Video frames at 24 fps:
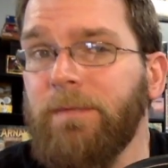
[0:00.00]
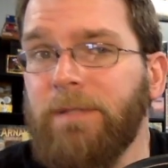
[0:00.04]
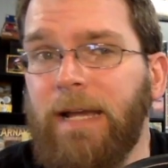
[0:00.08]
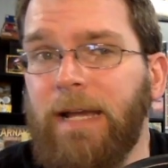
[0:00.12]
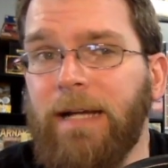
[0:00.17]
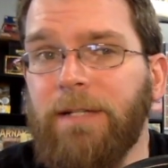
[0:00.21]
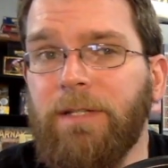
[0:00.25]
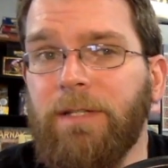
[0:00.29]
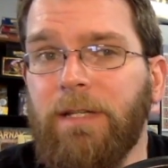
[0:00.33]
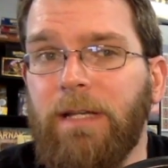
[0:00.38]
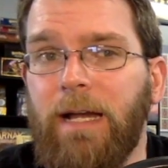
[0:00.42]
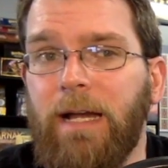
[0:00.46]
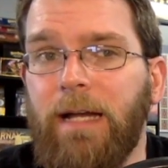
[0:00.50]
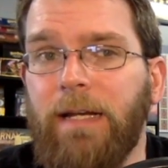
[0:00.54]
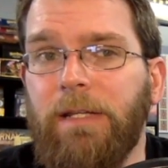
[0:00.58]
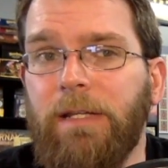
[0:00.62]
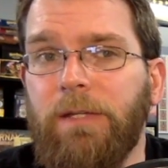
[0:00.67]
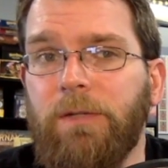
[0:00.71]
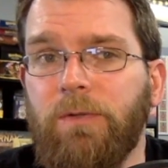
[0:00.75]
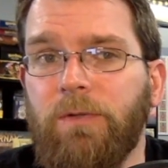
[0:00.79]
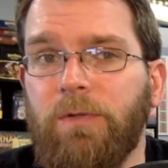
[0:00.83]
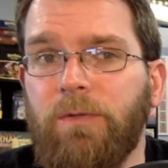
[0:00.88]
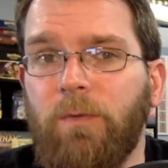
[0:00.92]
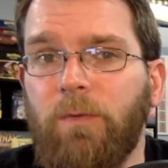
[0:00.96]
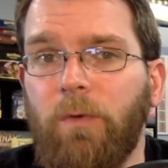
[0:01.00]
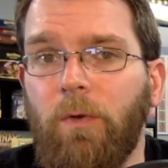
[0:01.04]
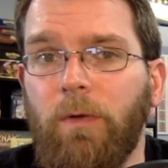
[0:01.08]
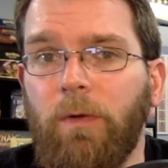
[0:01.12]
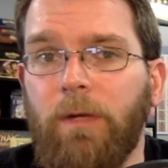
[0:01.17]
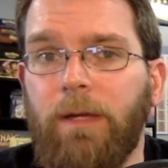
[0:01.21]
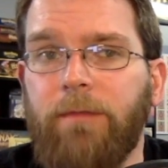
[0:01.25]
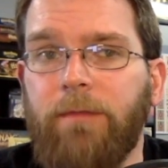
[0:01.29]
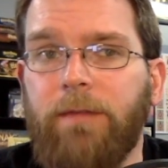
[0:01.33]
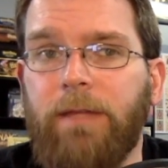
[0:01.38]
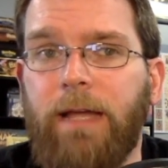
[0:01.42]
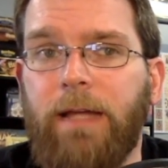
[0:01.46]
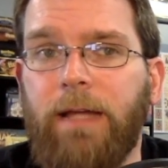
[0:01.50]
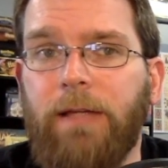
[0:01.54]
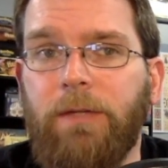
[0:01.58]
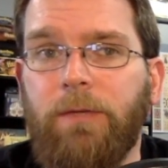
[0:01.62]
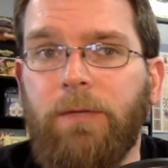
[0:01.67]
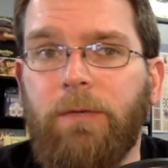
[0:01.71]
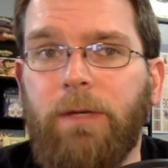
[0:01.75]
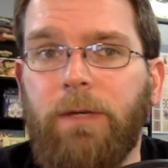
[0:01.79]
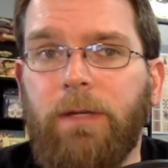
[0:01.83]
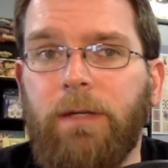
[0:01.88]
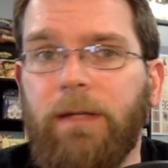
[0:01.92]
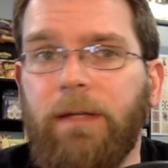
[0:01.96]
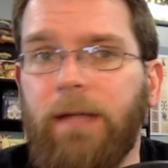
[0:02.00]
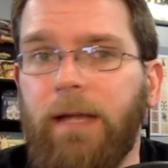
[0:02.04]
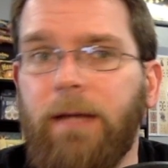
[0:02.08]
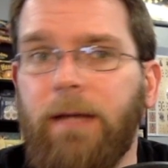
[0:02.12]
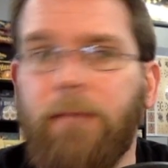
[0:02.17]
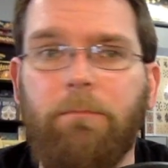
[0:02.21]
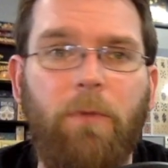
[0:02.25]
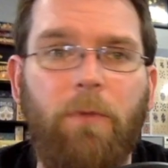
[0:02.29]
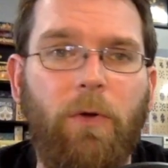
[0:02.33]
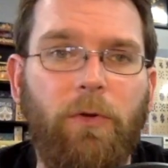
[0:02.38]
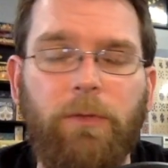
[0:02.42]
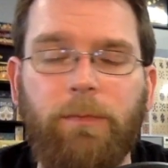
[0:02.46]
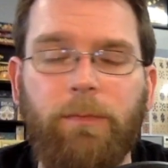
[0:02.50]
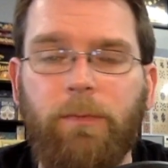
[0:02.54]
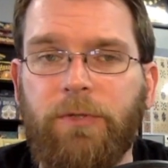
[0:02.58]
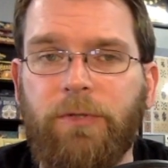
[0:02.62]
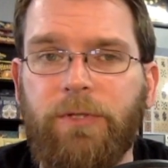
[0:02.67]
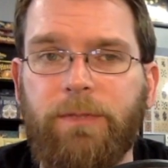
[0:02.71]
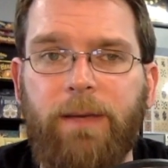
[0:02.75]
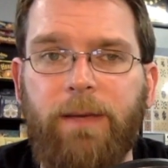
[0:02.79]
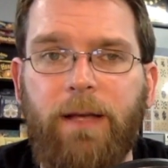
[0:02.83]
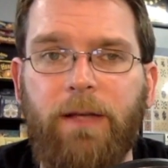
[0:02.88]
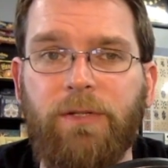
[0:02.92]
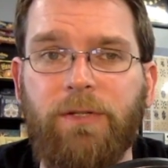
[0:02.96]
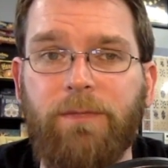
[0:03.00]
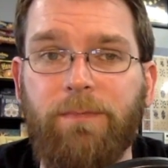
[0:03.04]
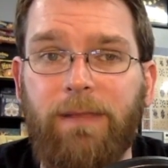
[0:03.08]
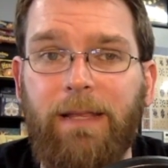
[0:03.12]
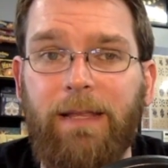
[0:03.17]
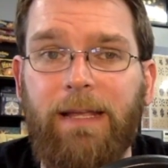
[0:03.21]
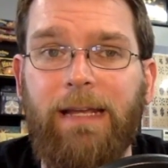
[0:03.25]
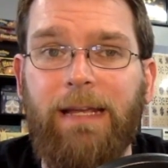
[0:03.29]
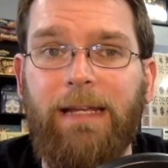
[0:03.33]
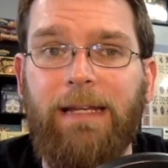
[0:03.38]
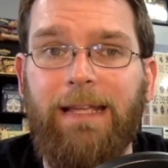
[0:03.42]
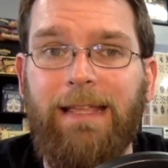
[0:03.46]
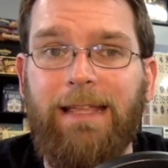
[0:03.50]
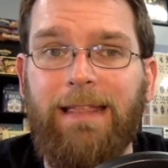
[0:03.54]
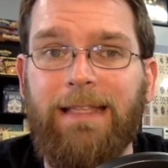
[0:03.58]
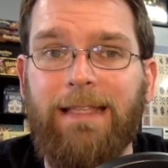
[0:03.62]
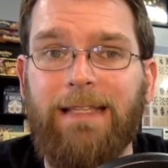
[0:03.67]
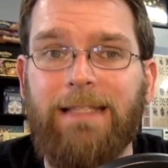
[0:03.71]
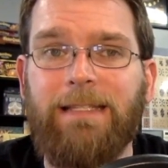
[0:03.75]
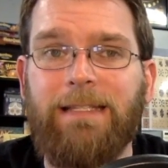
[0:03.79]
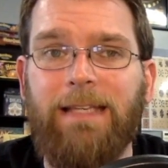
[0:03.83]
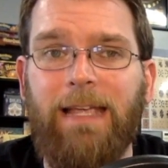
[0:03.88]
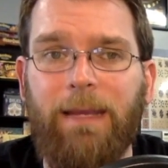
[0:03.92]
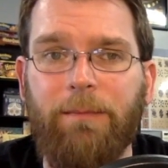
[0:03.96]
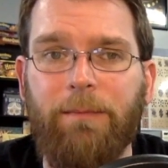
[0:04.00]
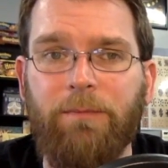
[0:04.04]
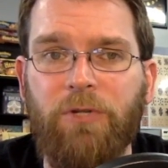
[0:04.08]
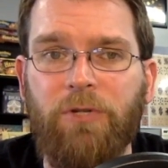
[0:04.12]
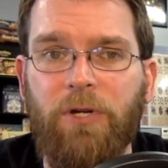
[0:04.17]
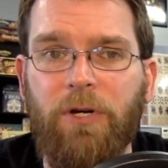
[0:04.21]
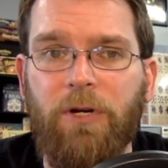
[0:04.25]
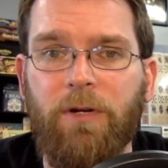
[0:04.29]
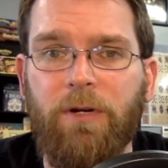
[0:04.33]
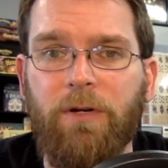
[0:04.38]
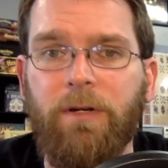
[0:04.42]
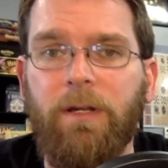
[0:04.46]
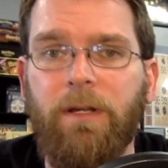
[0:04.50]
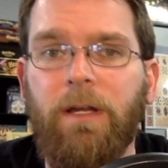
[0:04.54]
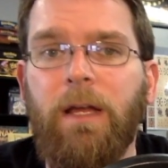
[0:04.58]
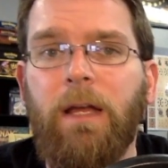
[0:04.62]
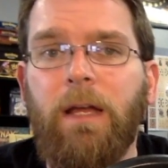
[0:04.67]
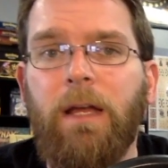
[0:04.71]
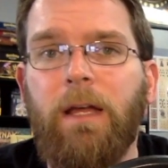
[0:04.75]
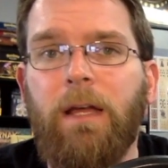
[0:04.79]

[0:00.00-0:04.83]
It's actually kind of useful given that you can get multiple spells played in the same turn